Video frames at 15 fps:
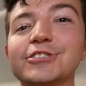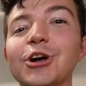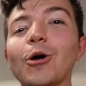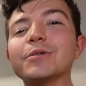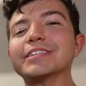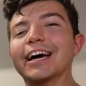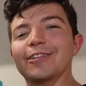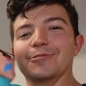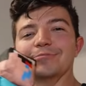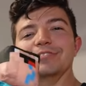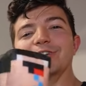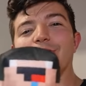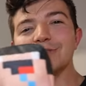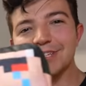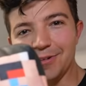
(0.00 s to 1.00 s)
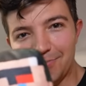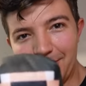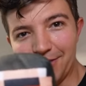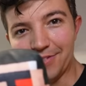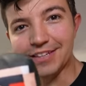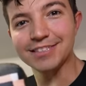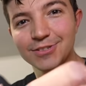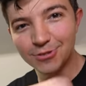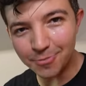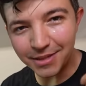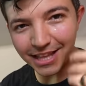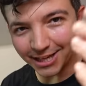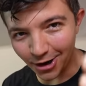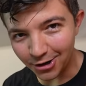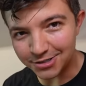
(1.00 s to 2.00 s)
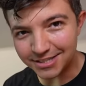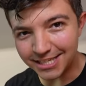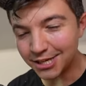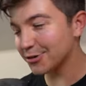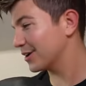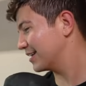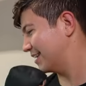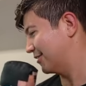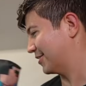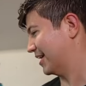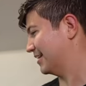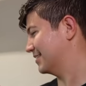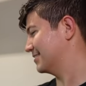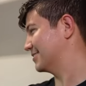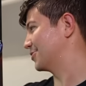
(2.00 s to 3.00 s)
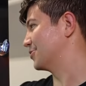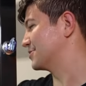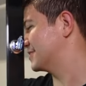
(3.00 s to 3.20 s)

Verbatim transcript: don't tell him. Don't tell him about this. This will be like our secret, okay? Little